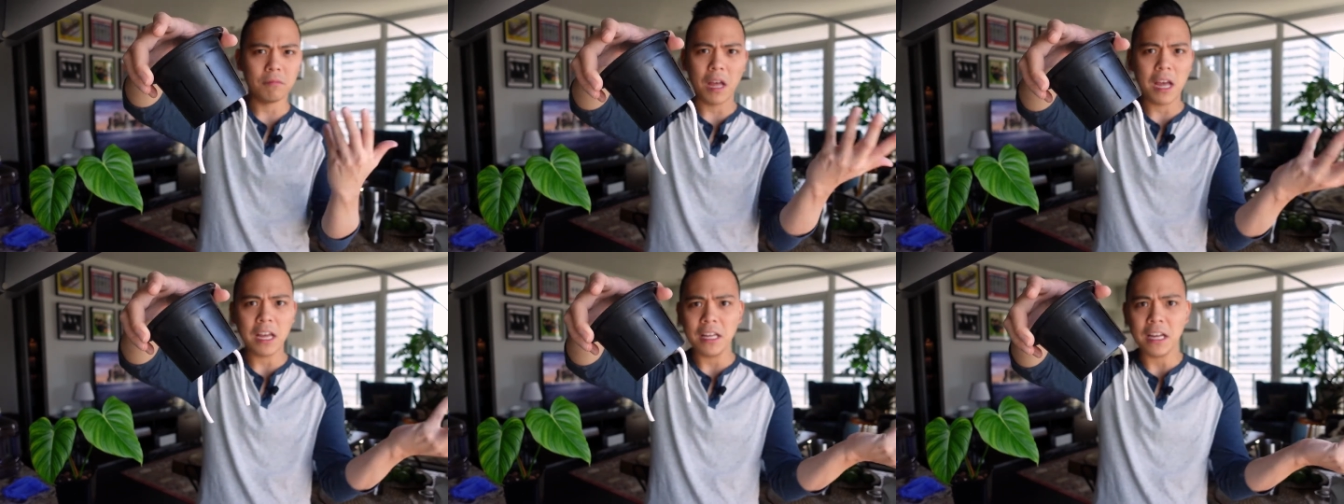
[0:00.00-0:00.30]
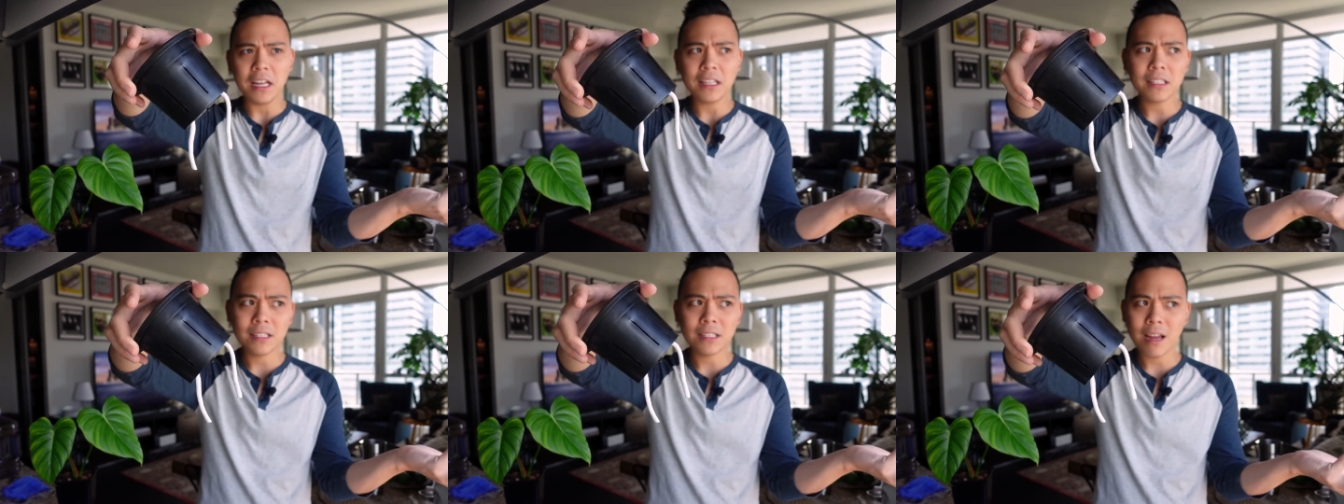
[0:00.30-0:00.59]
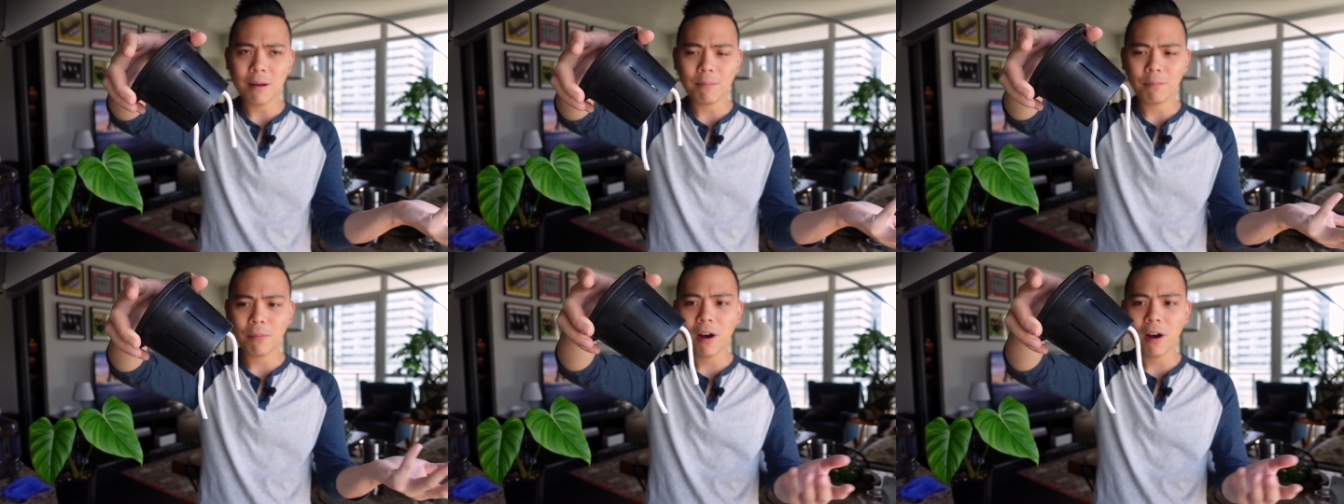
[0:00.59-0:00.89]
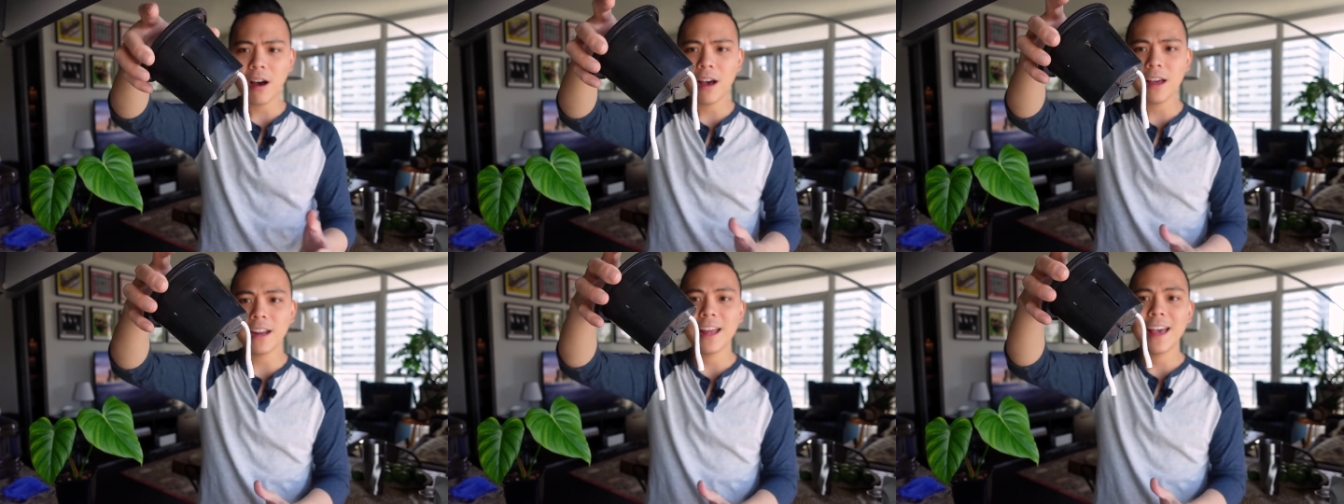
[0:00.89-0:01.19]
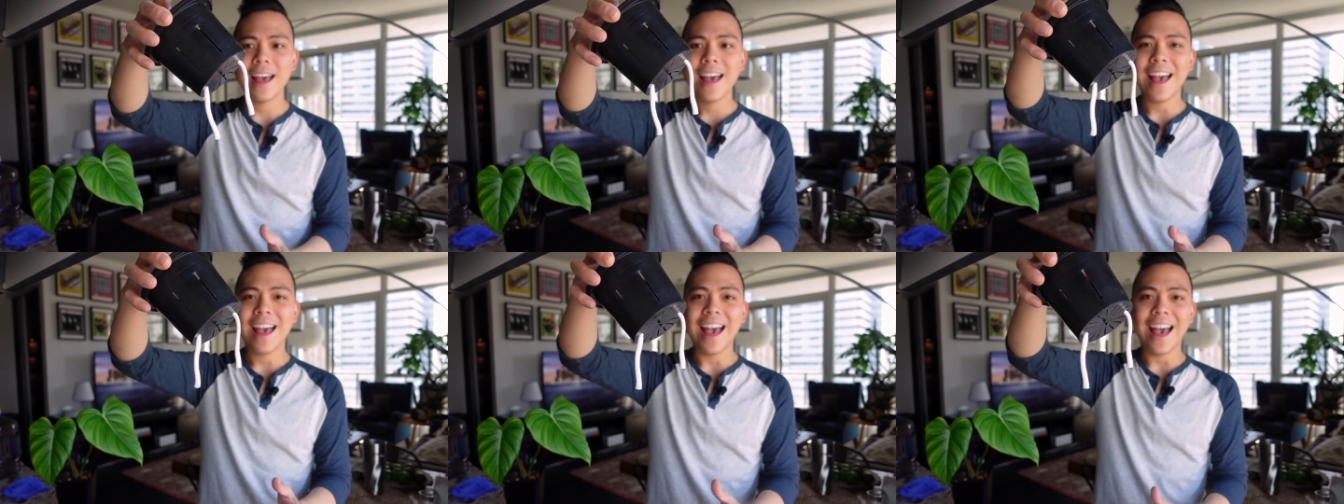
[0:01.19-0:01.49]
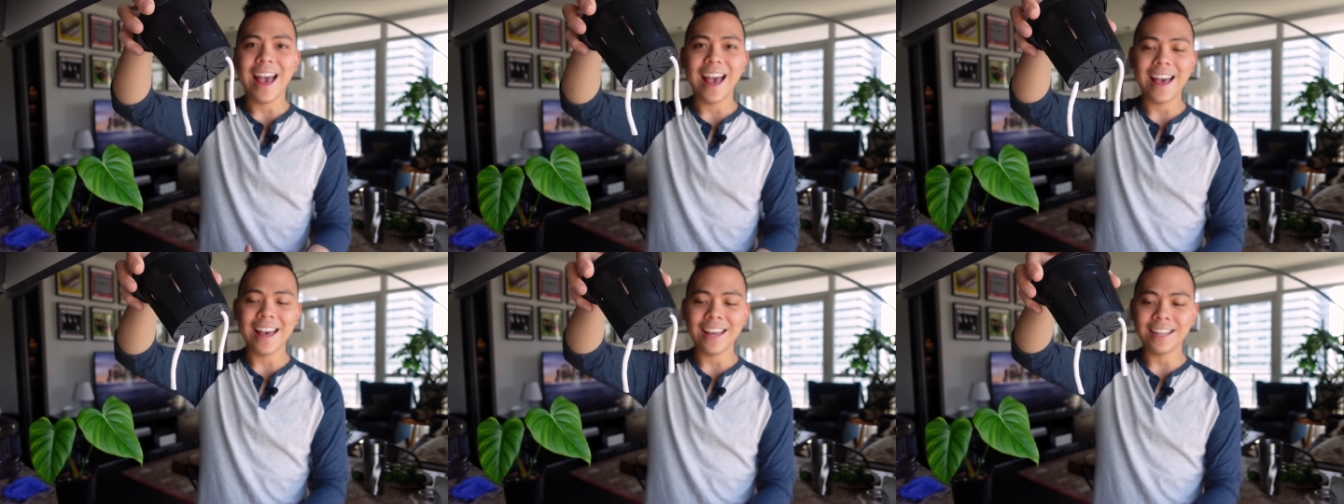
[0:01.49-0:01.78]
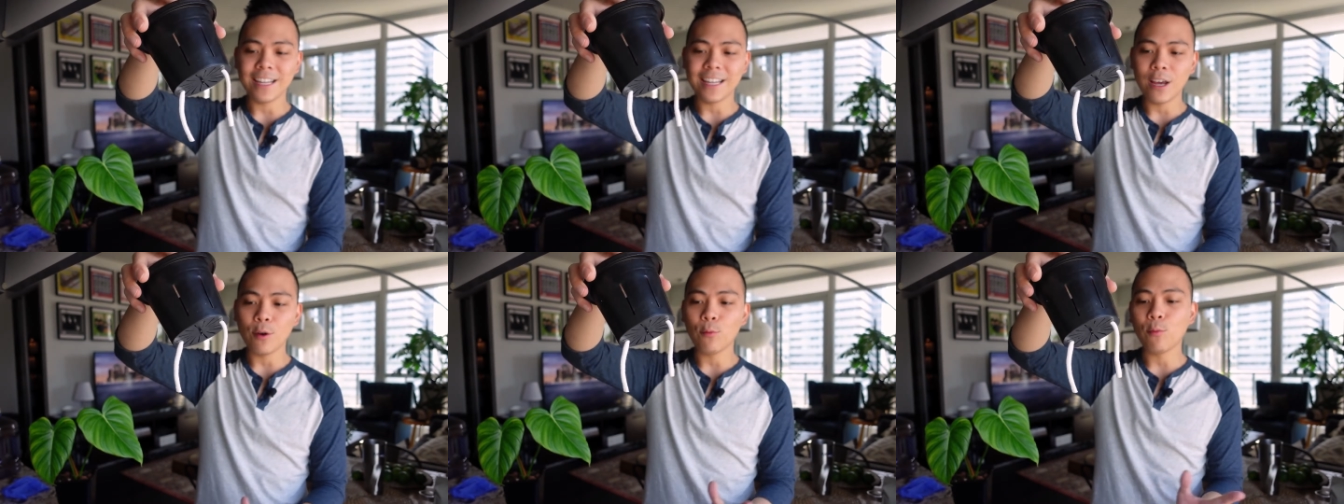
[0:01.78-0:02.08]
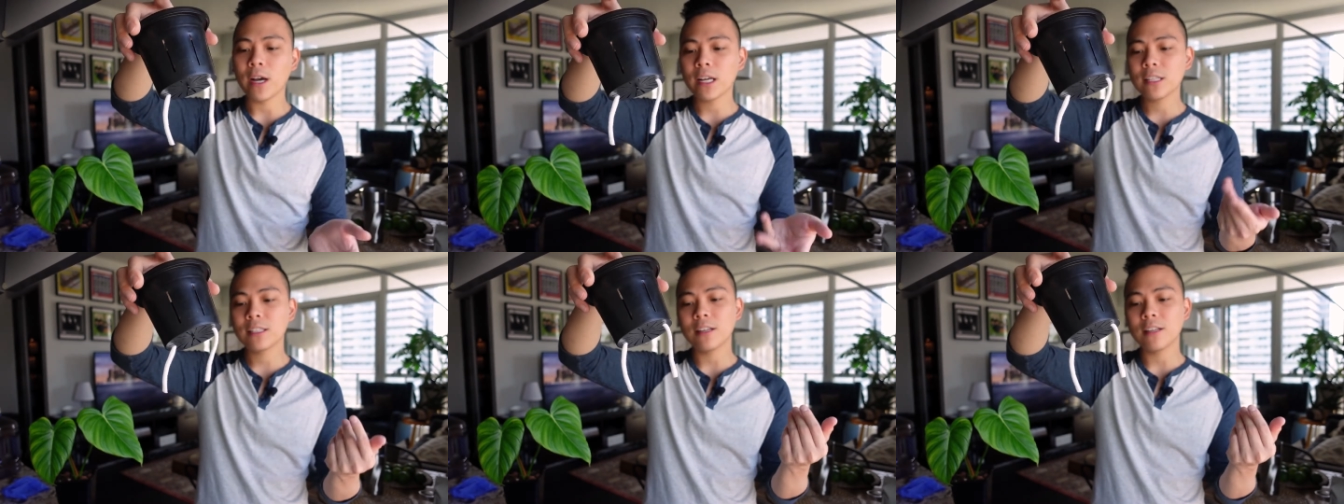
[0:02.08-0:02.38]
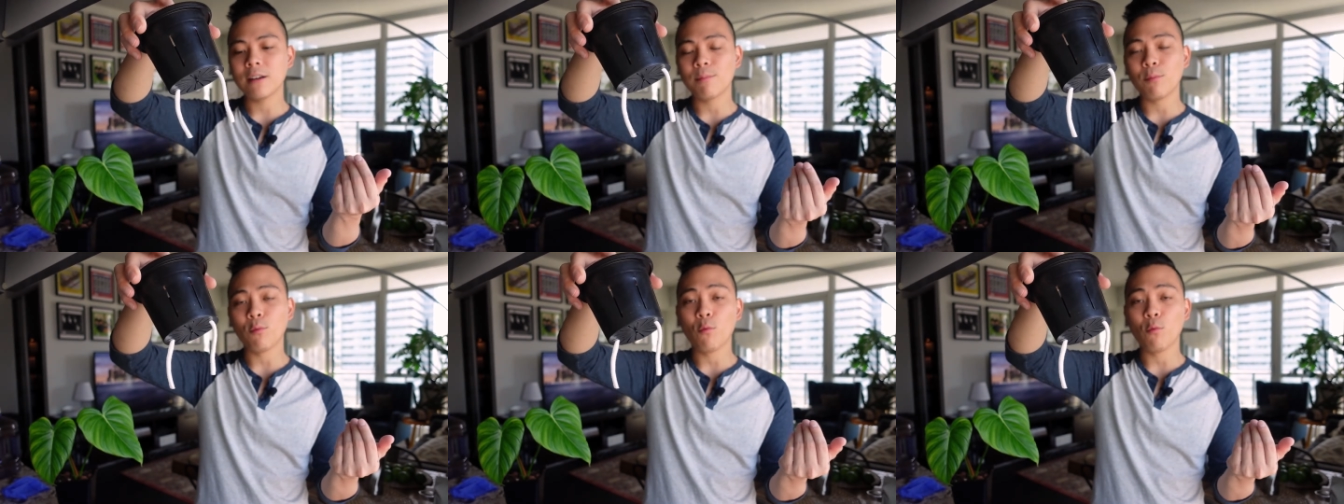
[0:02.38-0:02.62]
I guess net pot, and it wicks up